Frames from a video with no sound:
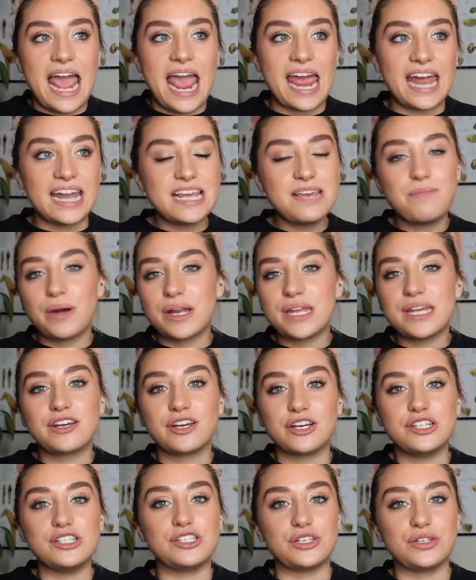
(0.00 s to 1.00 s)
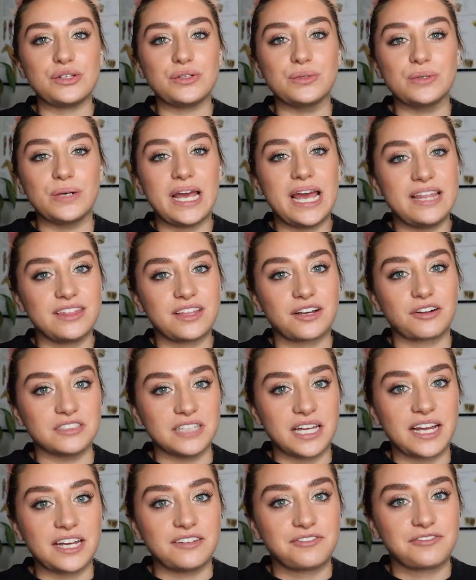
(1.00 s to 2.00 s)
anybody could do in their
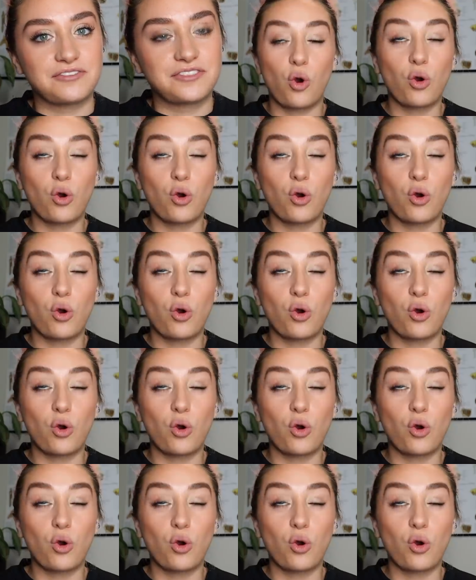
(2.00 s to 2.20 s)
life.